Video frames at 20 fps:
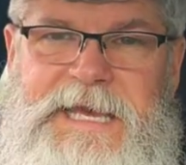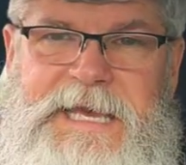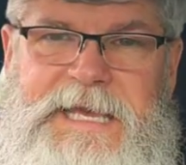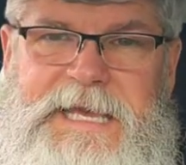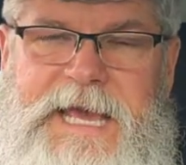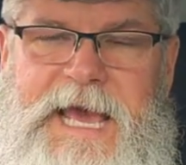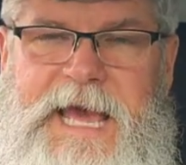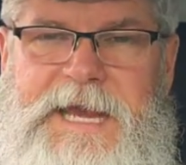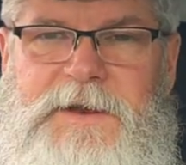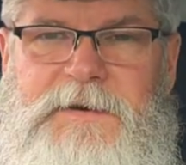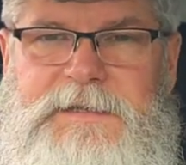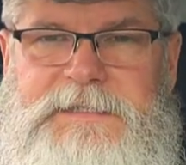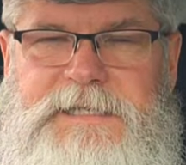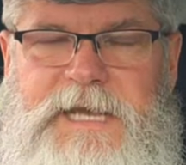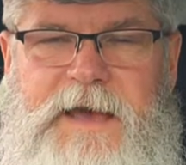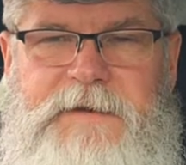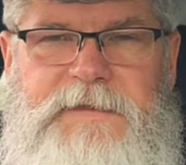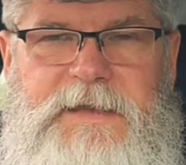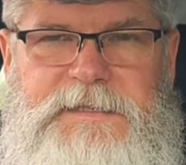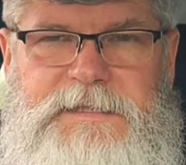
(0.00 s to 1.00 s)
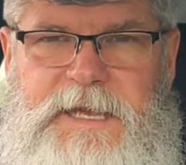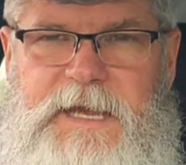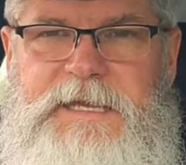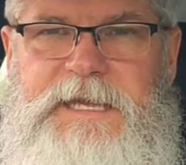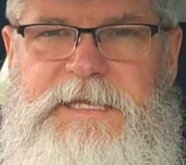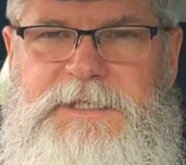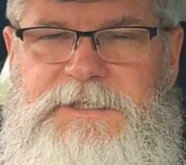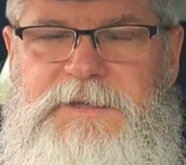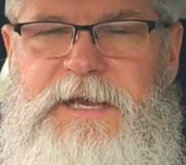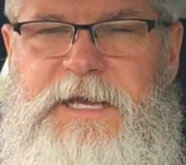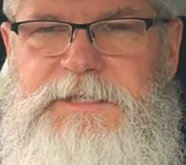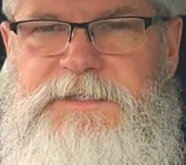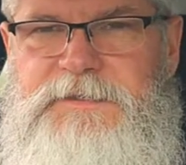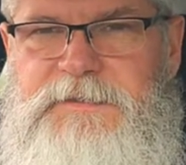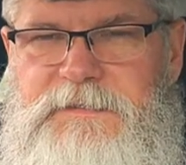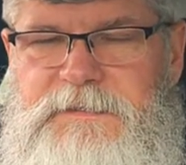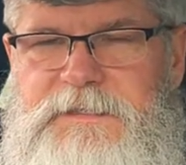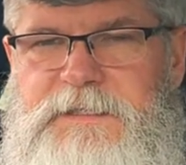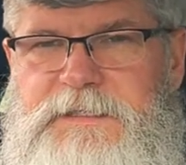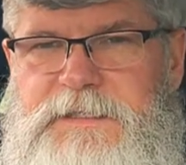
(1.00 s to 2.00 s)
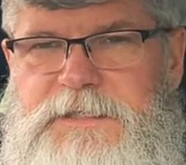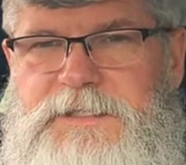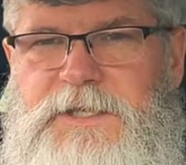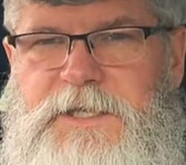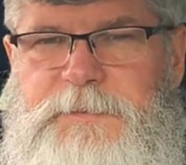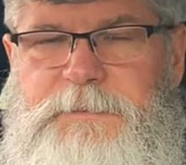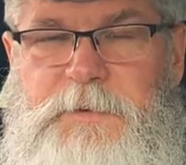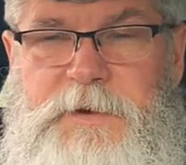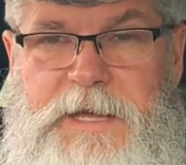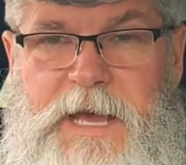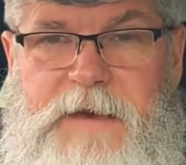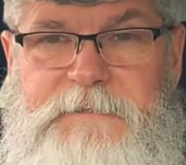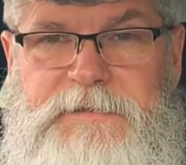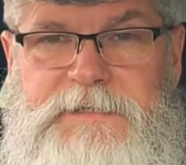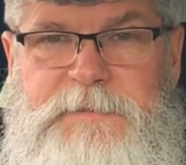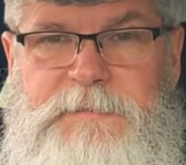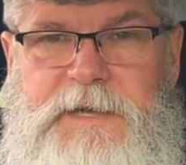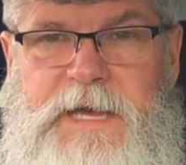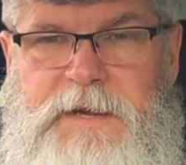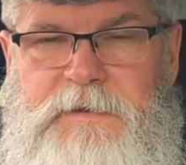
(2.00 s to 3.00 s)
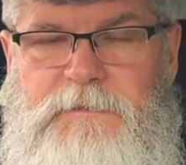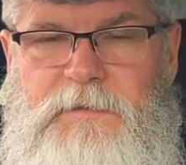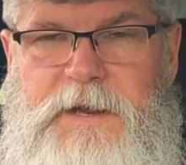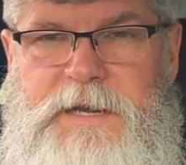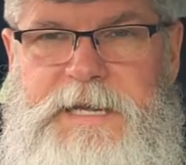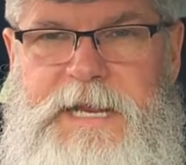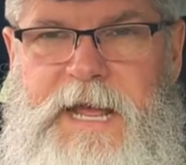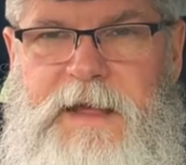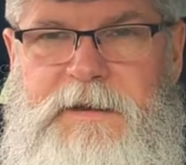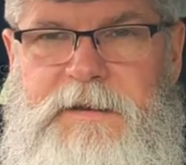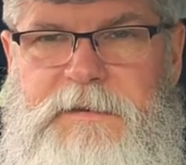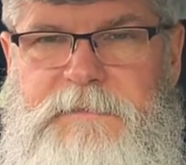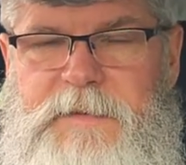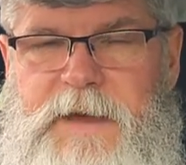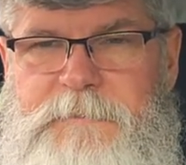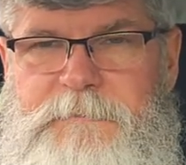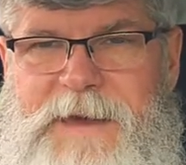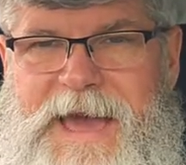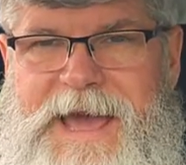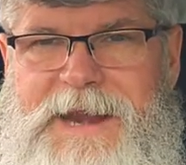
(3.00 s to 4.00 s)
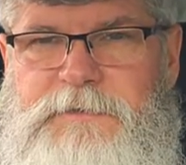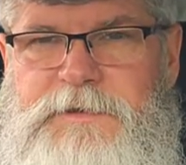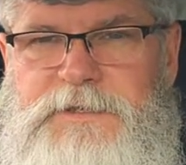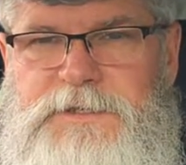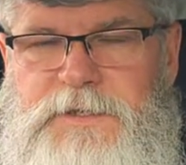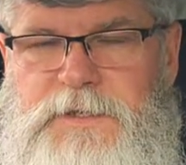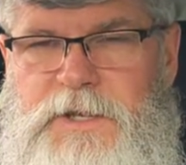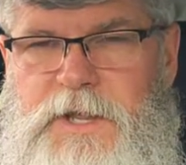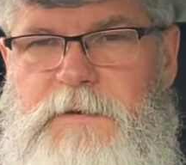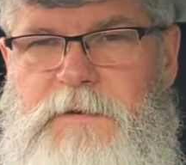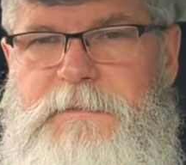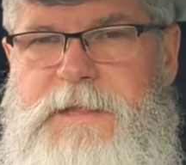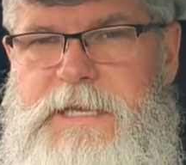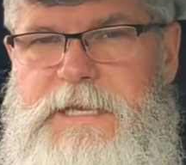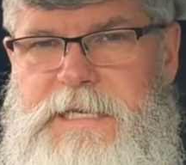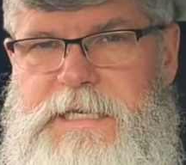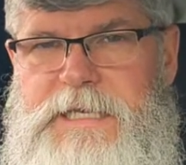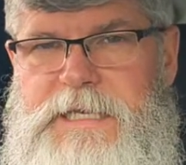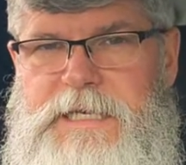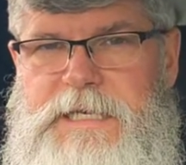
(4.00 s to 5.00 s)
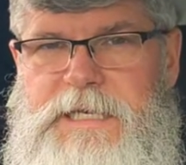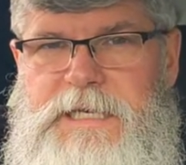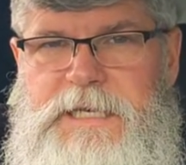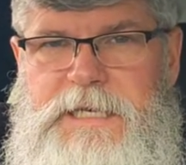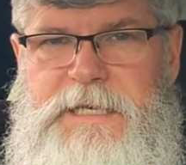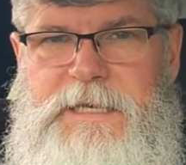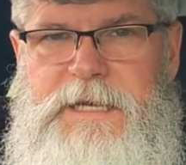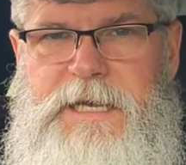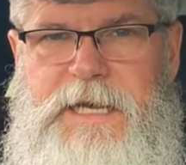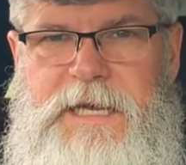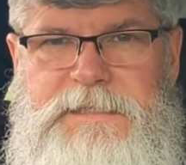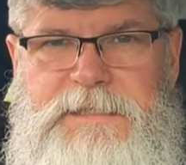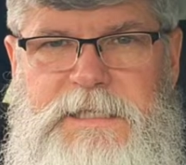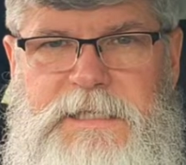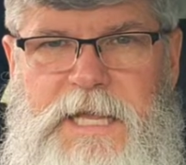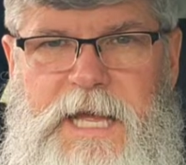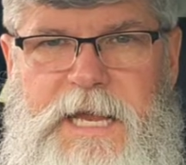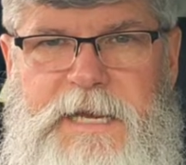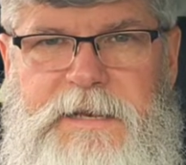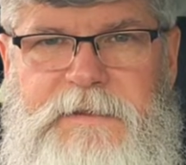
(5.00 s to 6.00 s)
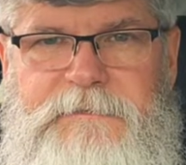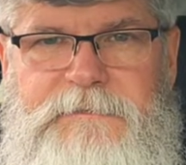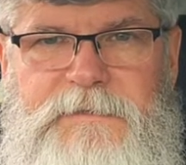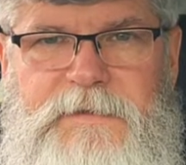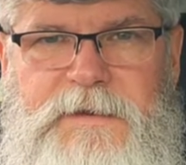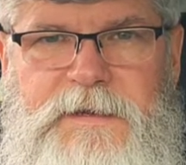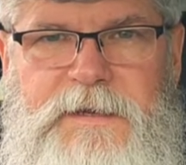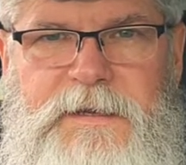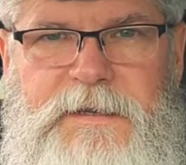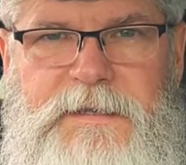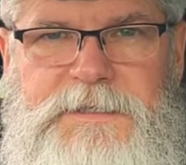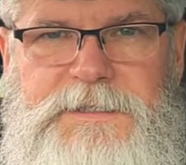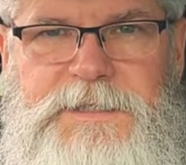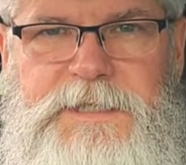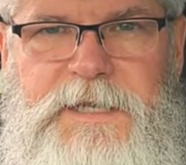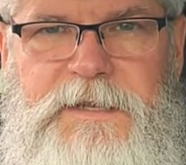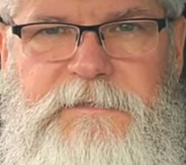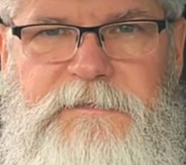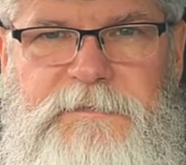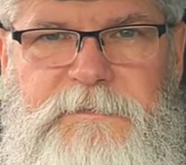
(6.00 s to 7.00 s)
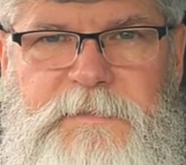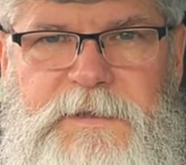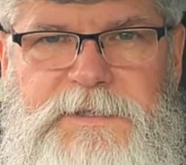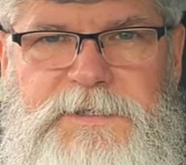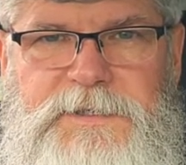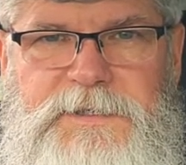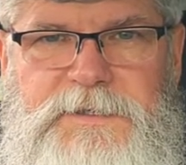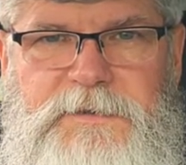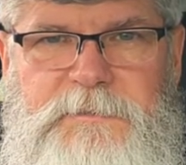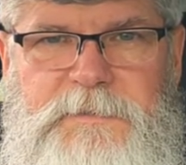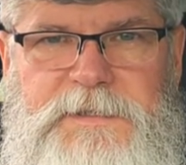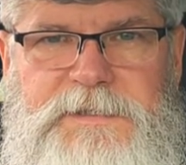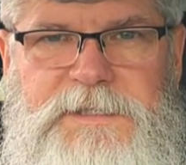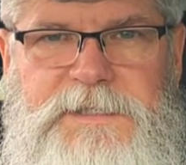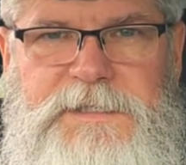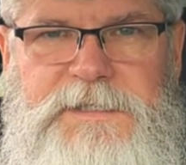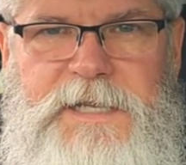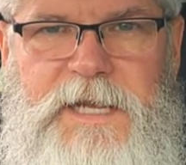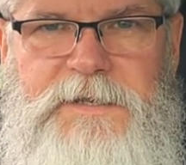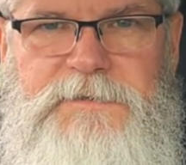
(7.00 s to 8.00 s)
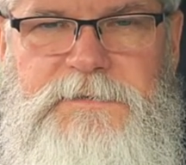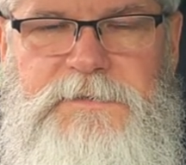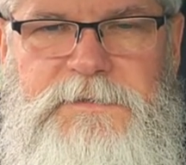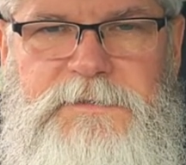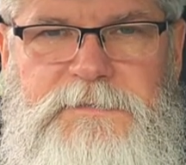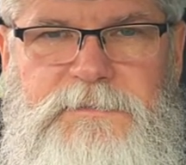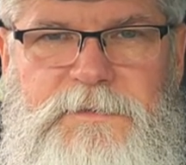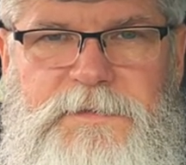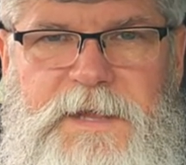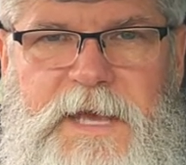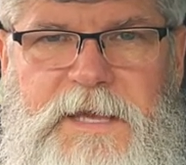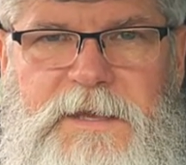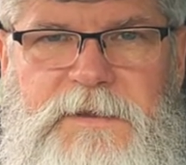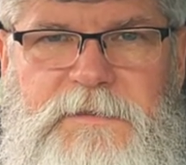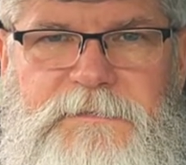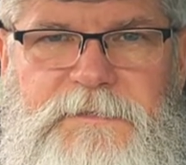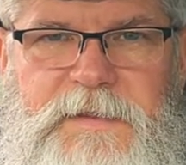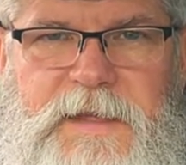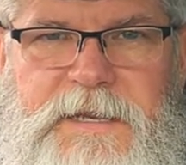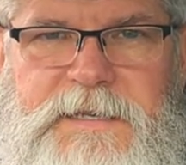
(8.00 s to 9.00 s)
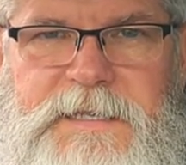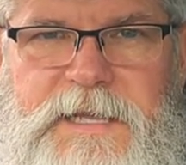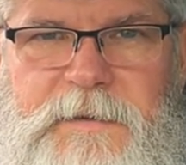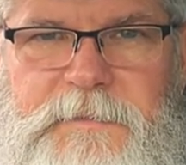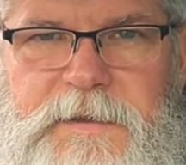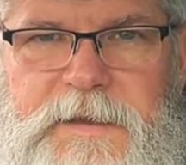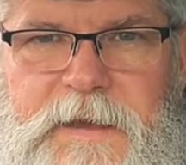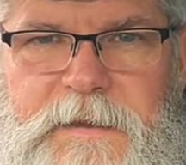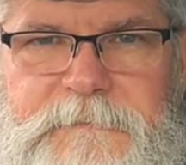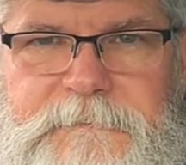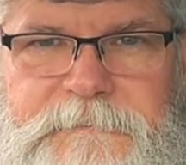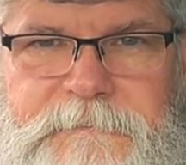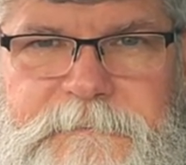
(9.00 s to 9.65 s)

Yeah, no, it's I guess you guys are, it's looking pretty obvious. I'm kind of run down and my batteries are low. That's a lot of achieve amidst your busy schedules. Well, thank you for that, Debbie. Yeah.